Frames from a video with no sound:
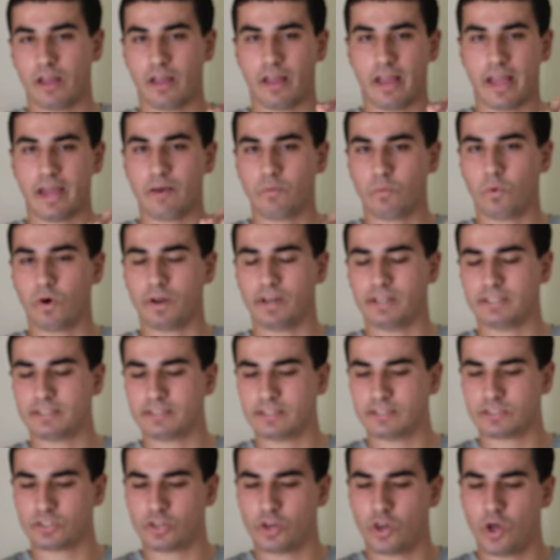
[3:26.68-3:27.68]
And what is
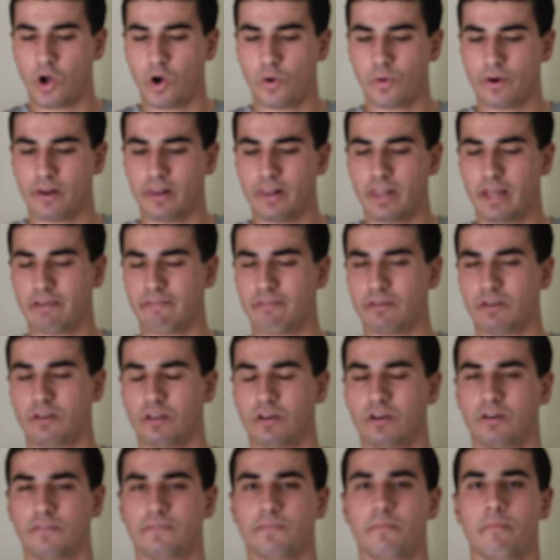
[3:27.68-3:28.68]
this lower level
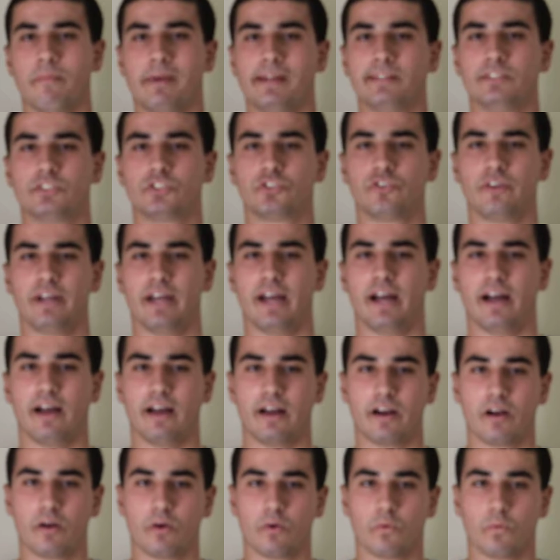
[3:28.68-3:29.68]
of mens rea?
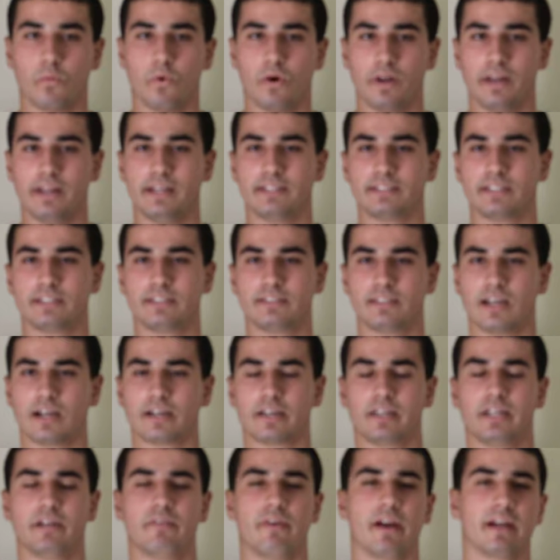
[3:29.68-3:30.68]
What is
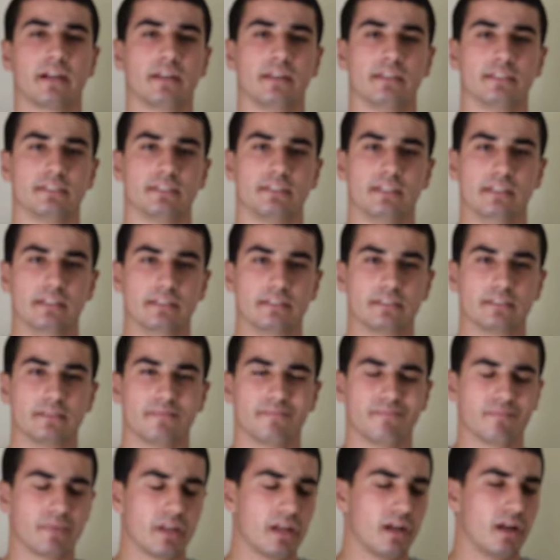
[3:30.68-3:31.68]
exactly recklessness?
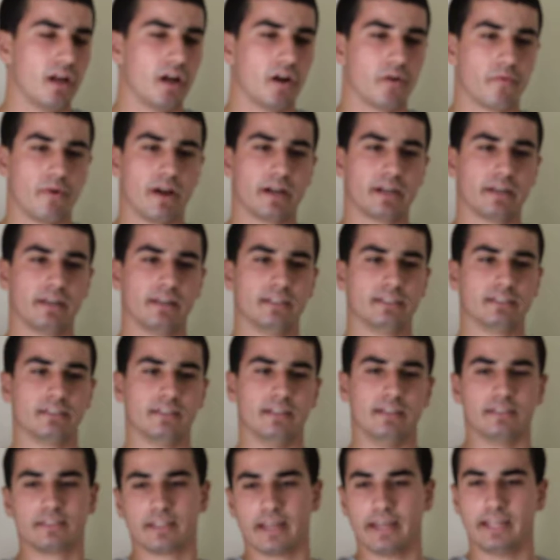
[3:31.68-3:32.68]

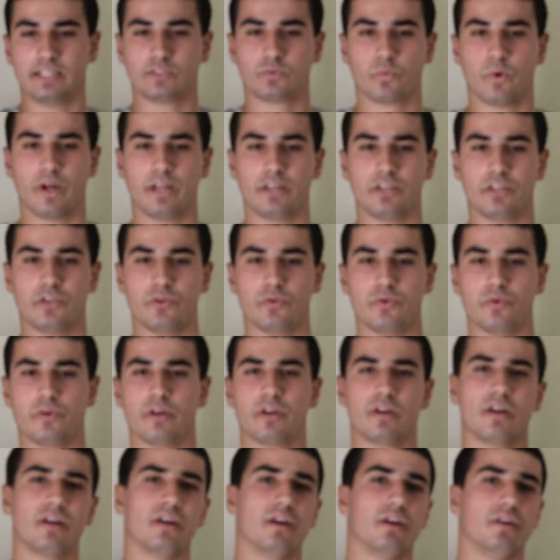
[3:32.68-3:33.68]
Recklessness is when
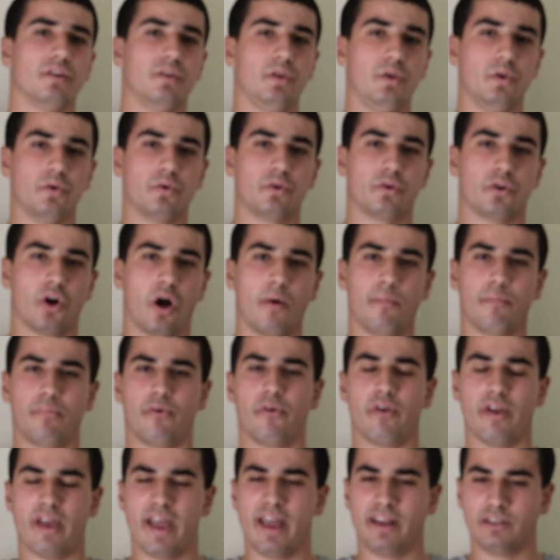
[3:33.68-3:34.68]
you
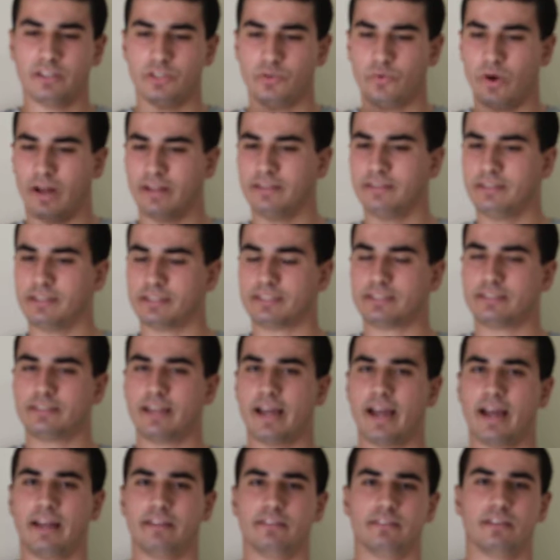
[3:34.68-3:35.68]
comprehend, you
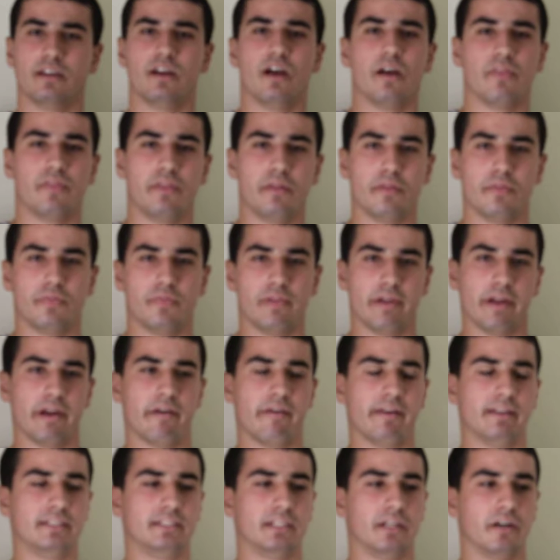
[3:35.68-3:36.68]
understand that there
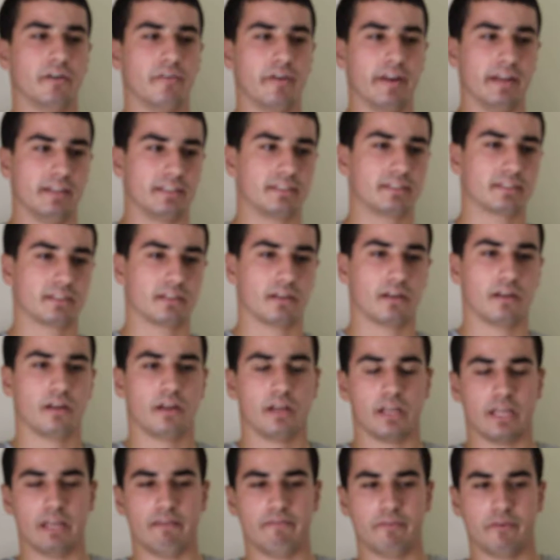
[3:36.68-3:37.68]
is a risk
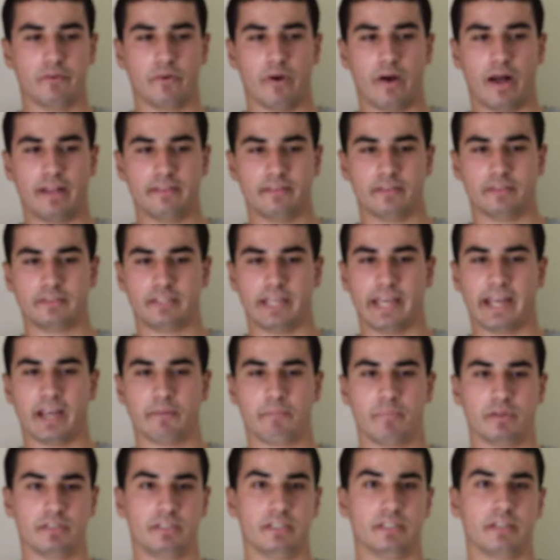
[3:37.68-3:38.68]
if you undertake
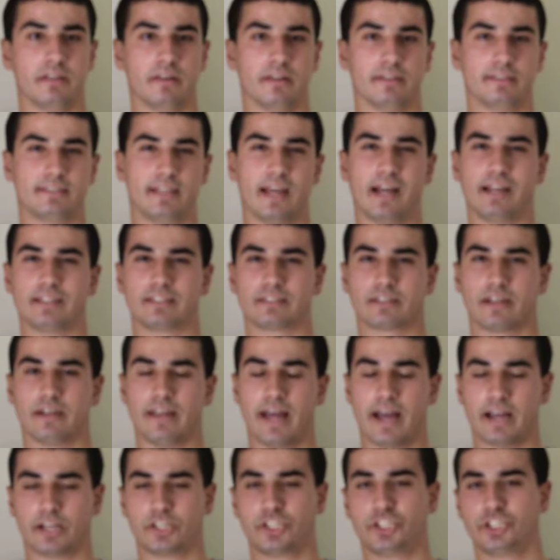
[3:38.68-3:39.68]
a particular task, an
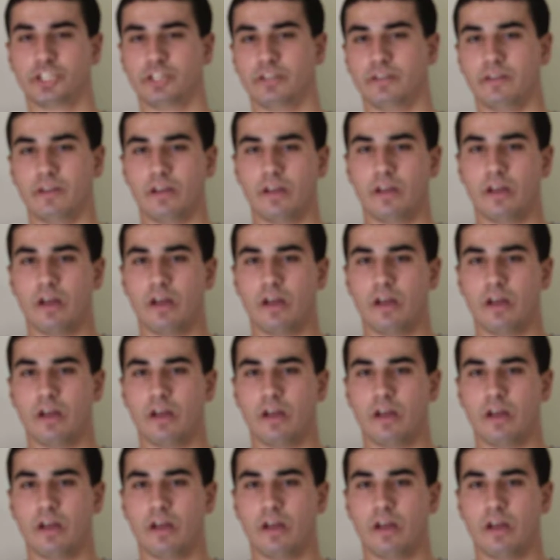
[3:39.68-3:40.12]
action,